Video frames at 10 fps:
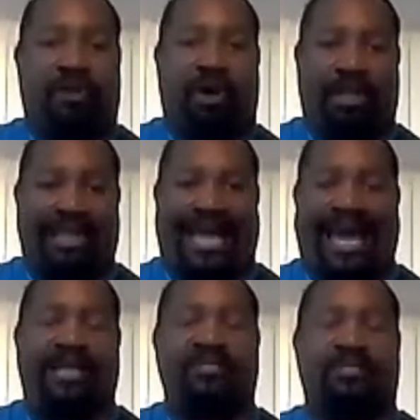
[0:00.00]
He was the
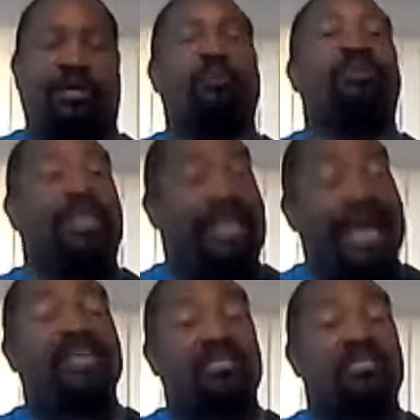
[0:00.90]
inventor of all of
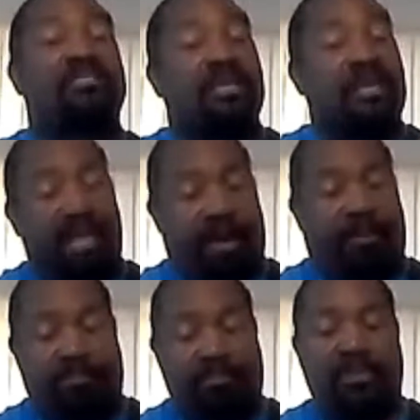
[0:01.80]
that. So
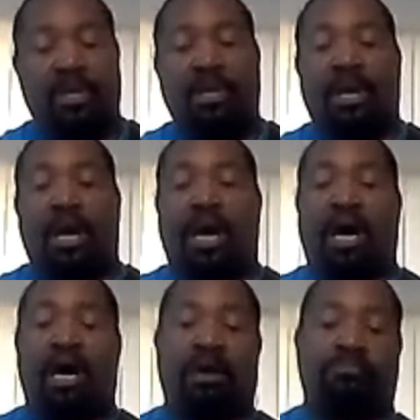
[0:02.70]
yes, him.
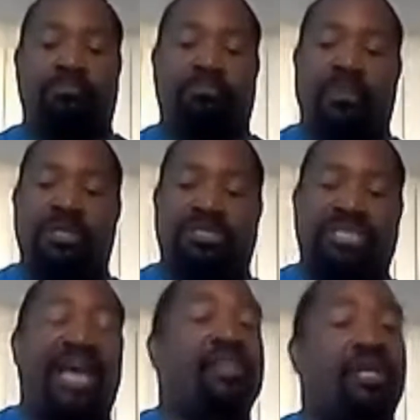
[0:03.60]

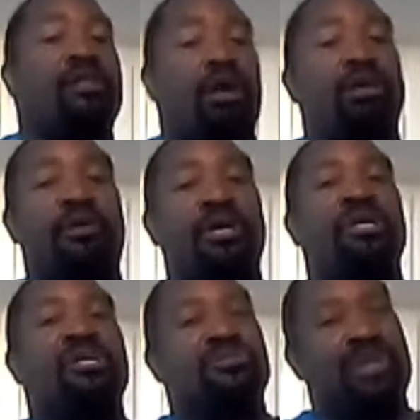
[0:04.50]
Stanley Clark
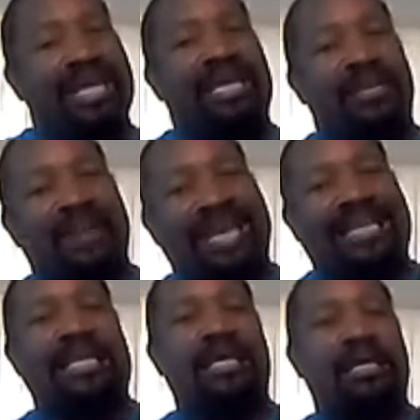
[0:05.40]
sort of innovated
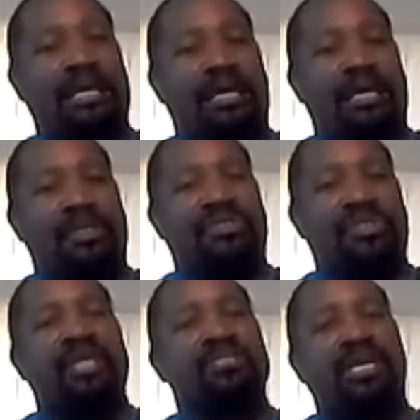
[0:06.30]
the things
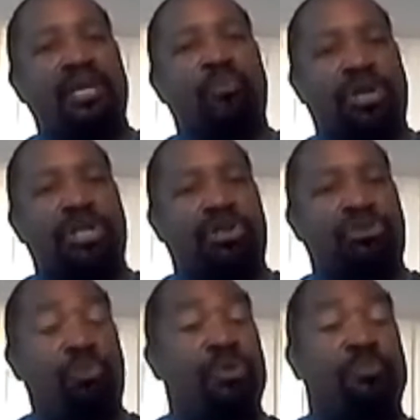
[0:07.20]
that he wanted to do
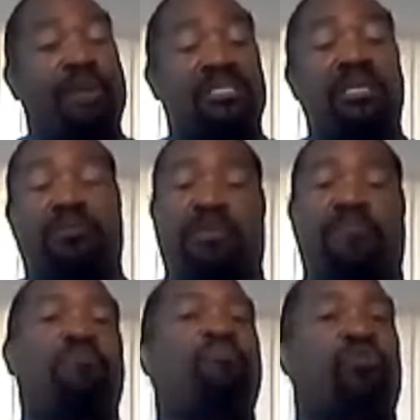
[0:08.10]
with bass. He
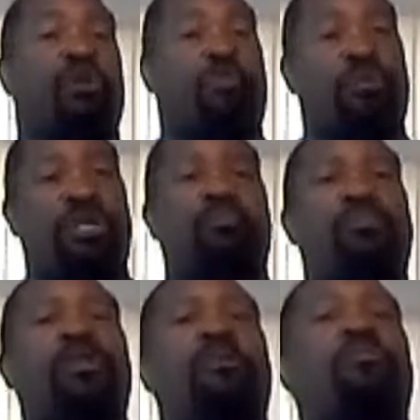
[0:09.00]
sort of put it a little
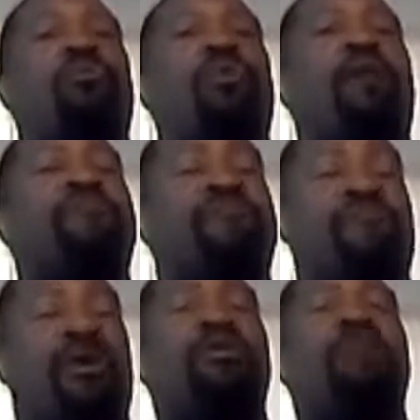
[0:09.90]
bit more out in
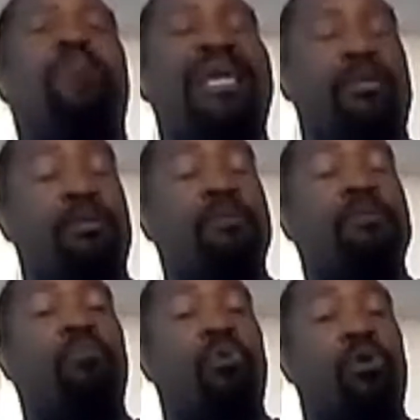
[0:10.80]
front, made it a little
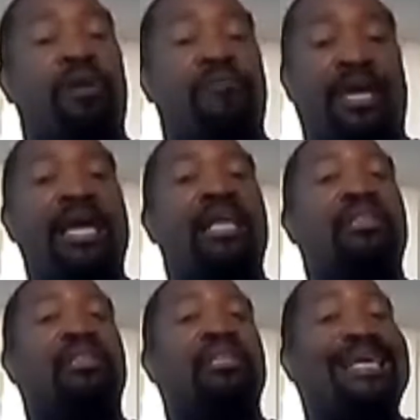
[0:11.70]
bit more of a
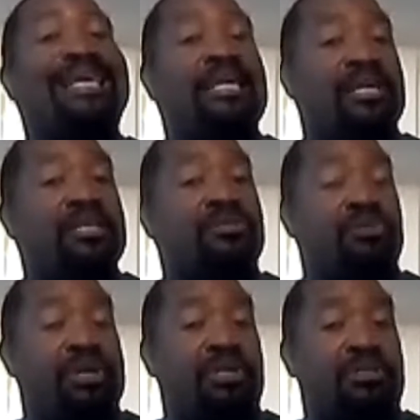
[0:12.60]
lead
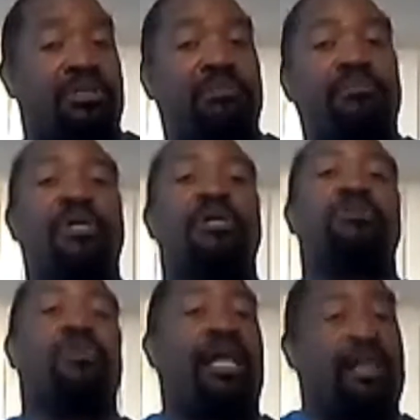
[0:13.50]
instrument.
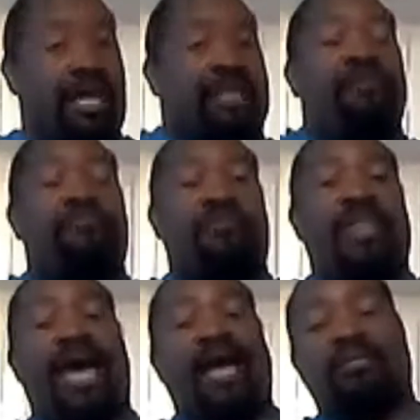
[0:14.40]
So I liked him
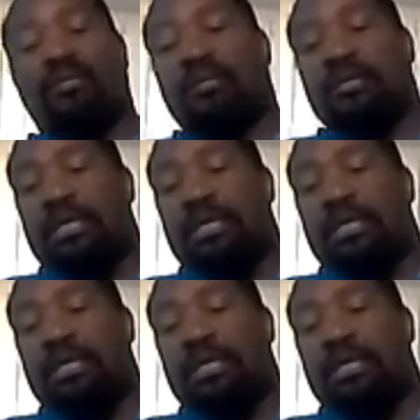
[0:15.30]
for that.